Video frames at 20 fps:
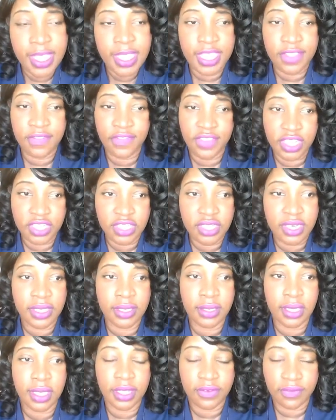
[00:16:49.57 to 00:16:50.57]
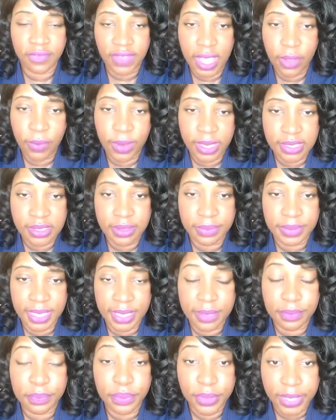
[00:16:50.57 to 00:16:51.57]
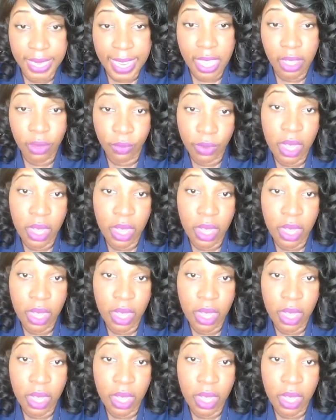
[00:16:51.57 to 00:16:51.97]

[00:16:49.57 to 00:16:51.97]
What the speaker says: Eventually, Aunt Vi winds up getting put out.